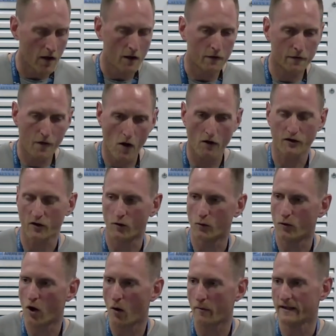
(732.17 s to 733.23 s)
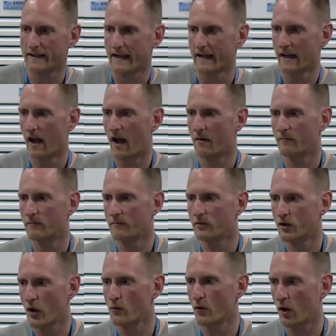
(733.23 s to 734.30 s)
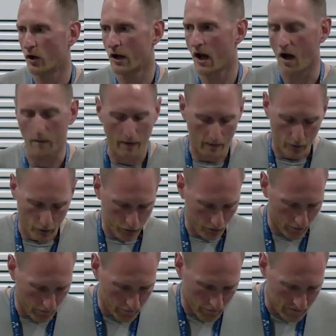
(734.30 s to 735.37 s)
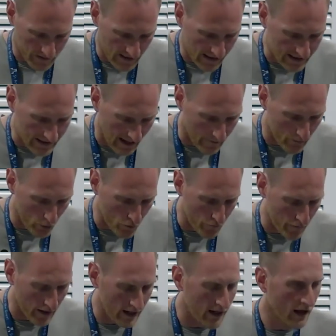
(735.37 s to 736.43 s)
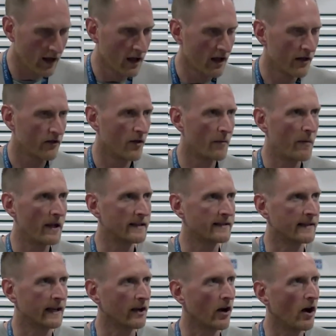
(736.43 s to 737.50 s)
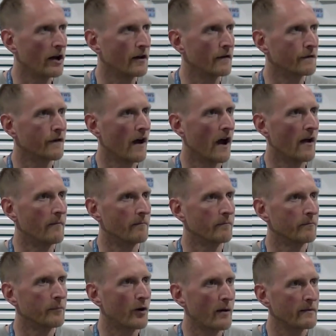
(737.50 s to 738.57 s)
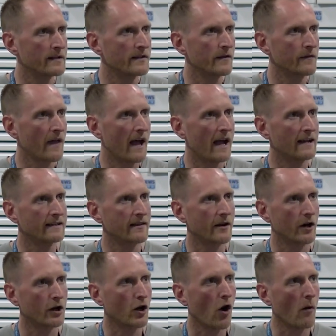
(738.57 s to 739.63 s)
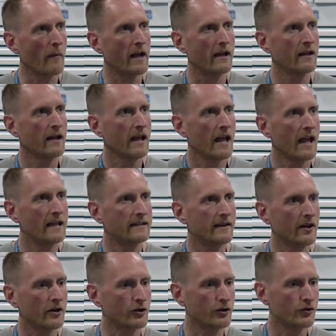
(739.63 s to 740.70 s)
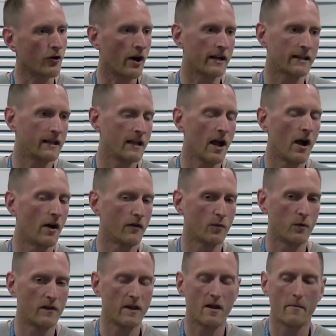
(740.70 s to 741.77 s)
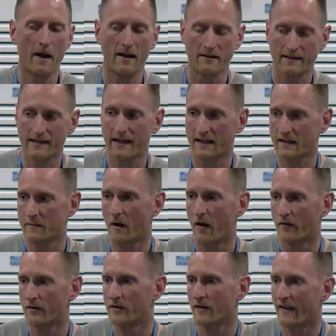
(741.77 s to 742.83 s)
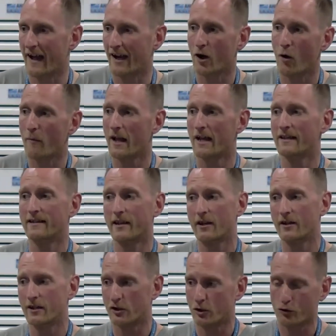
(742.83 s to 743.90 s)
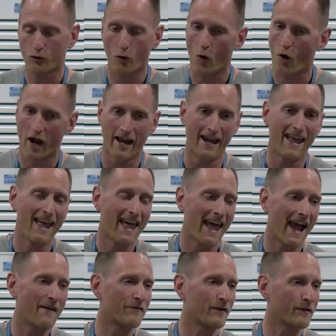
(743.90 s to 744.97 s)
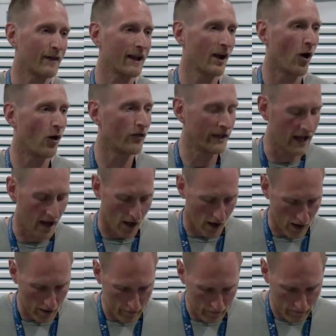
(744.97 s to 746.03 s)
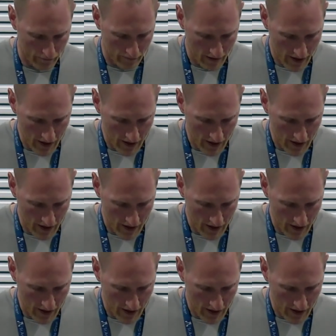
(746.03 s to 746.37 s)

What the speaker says: farcical comedy, Don't Look Up. I'm not sure if you've seen that movie. The basic kind of premise of that is that a comet is going to strike the Earth within about 6 months, and that comet is going to destroy everything on the Earth.